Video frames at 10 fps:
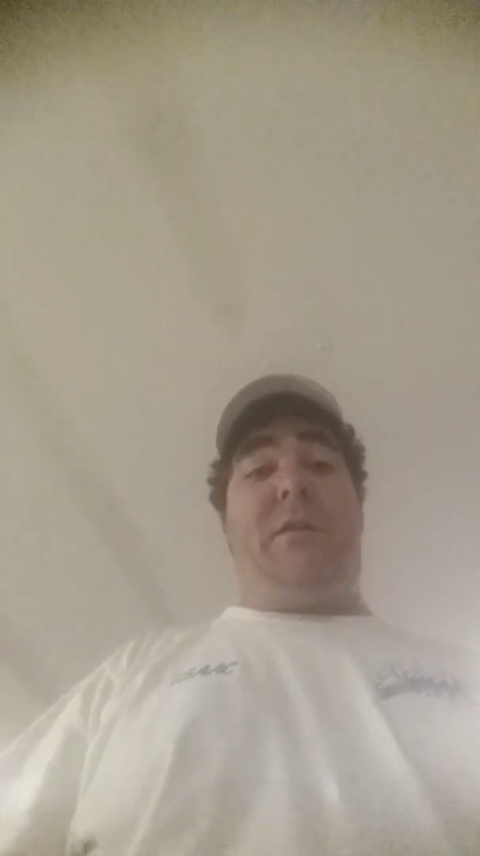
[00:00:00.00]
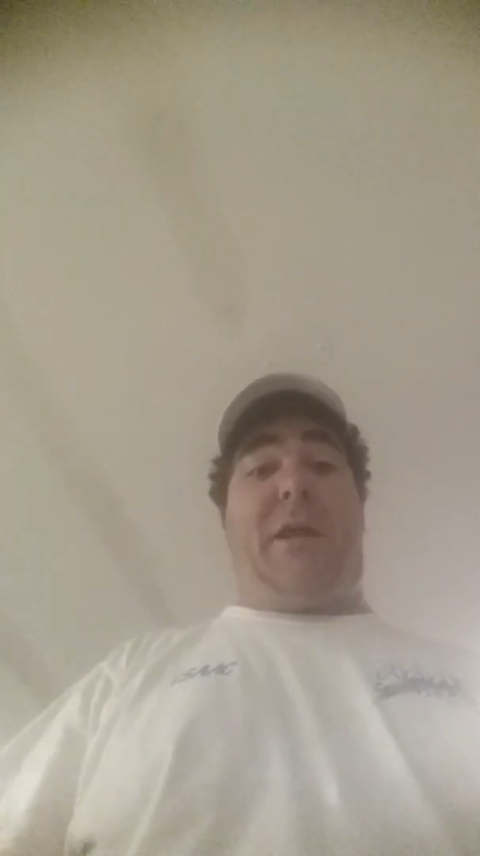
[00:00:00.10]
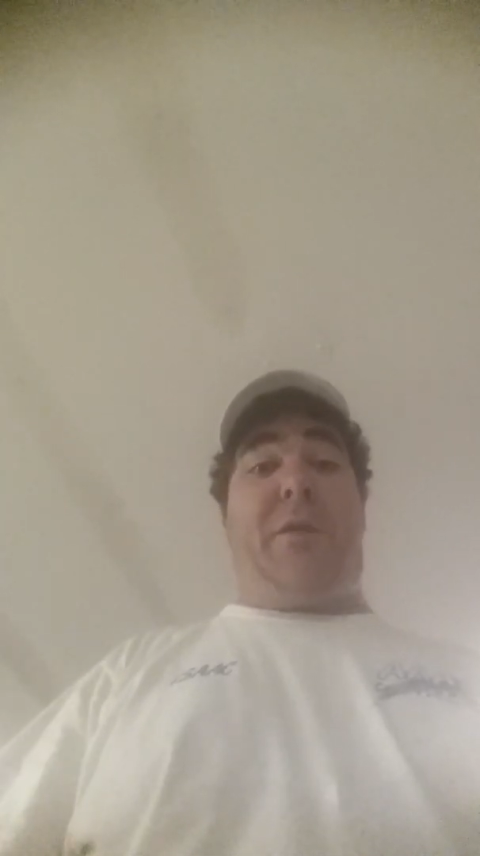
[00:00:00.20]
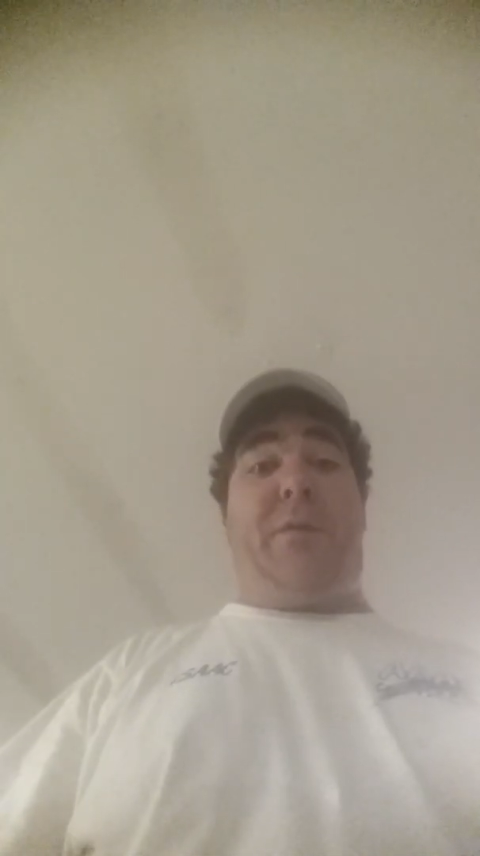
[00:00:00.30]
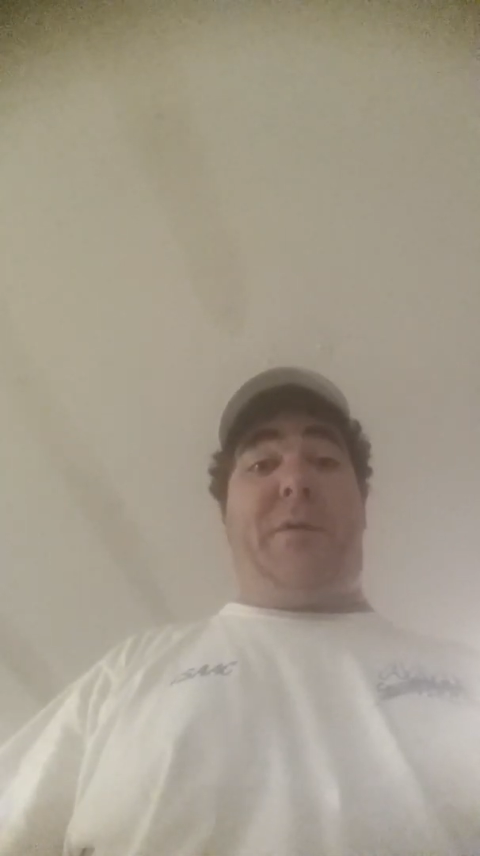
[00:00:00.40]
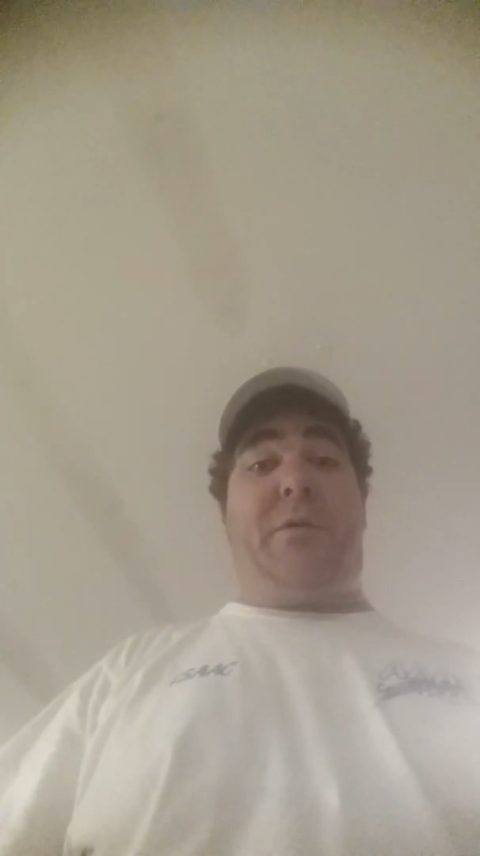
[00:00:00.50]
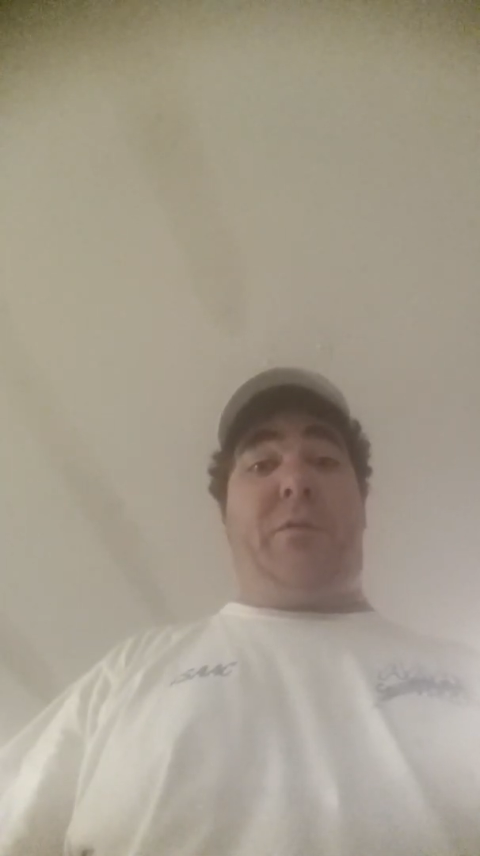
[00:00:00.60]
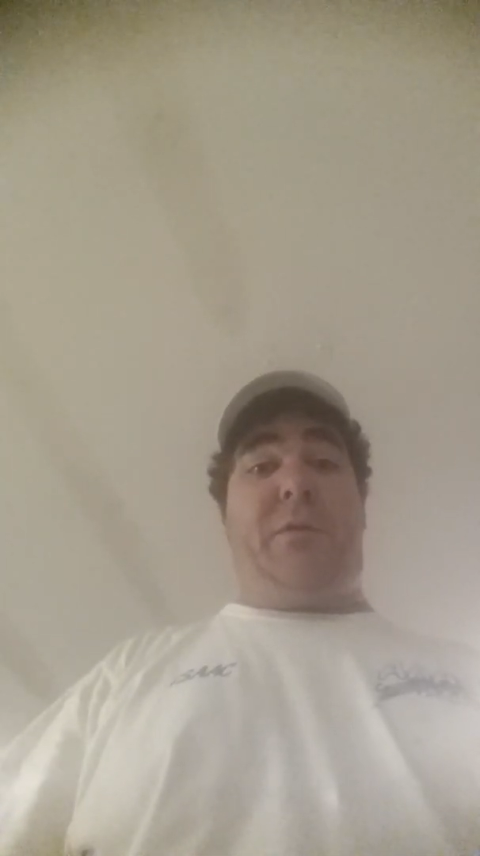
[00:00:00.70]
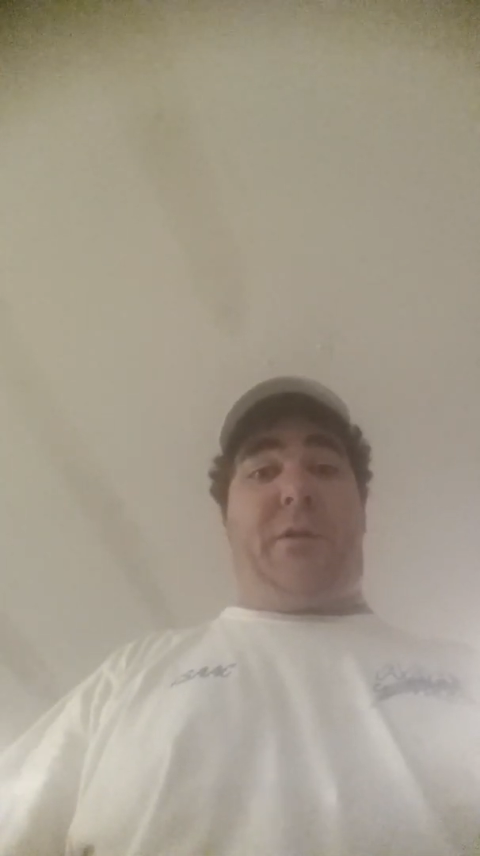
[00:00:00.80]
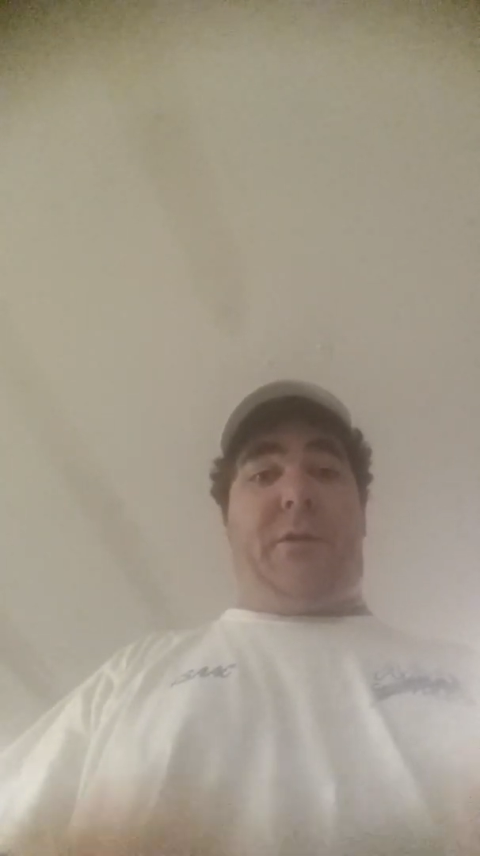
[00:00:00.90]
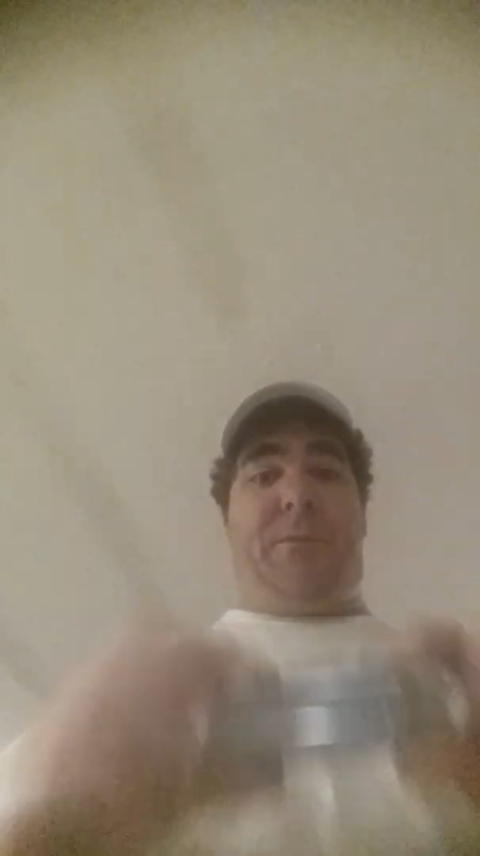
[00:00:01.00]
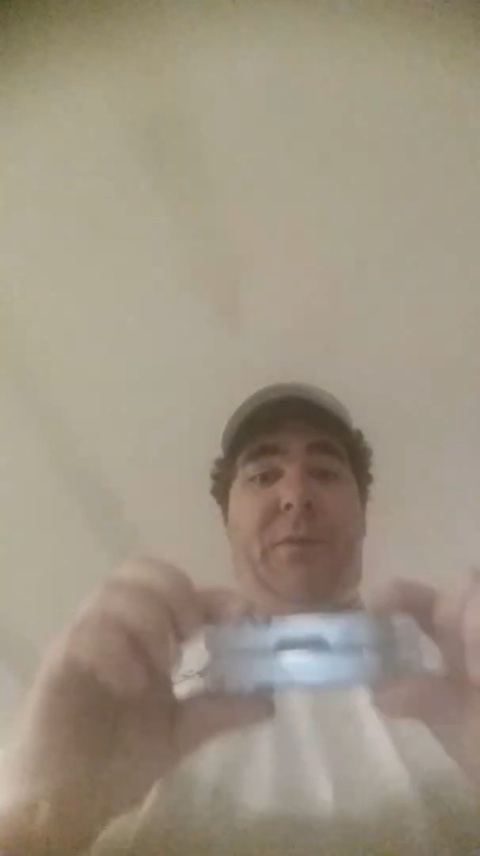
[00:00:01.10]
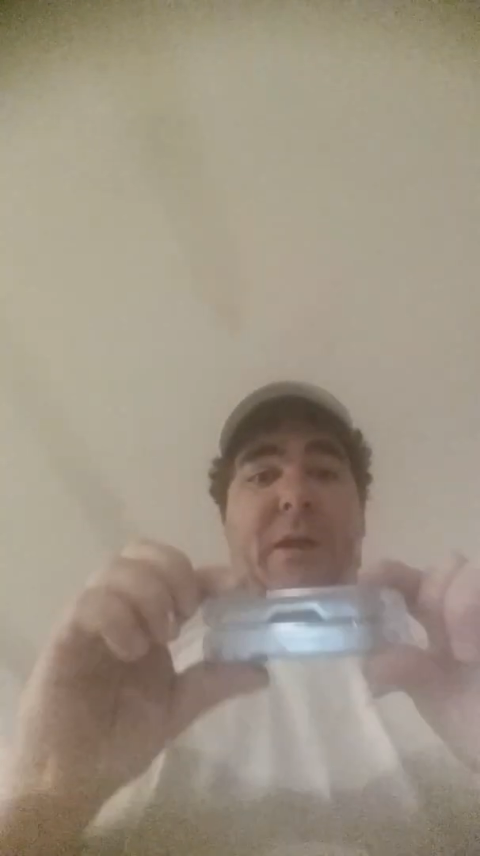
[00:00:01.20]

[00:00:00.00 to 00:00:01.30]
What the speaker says: Leatherman tool.